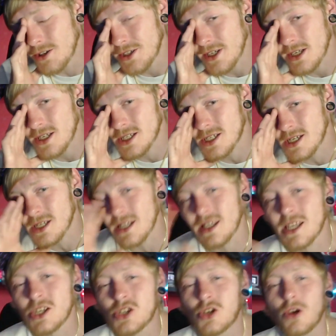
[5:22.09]
It's just, this
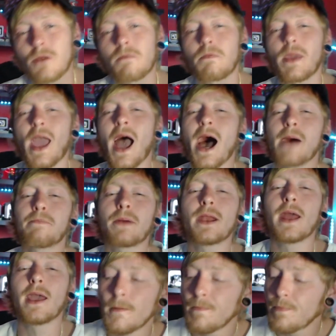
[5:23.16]
shouldn't be
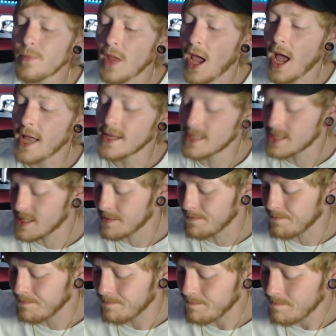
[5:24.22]
happening. And
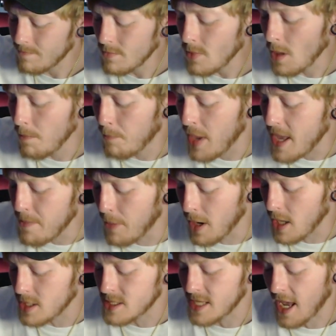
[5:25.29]
people are
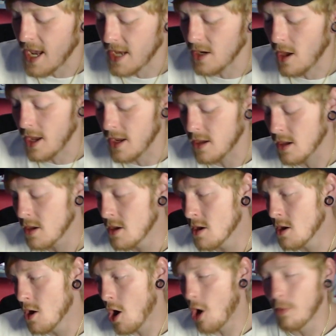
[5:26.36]
saying like,
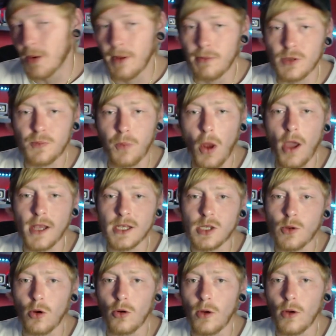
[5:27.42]
oh, but it was Blind
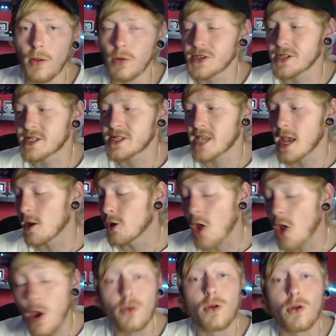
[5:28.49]
Squirrel. It wasn't Sega. No.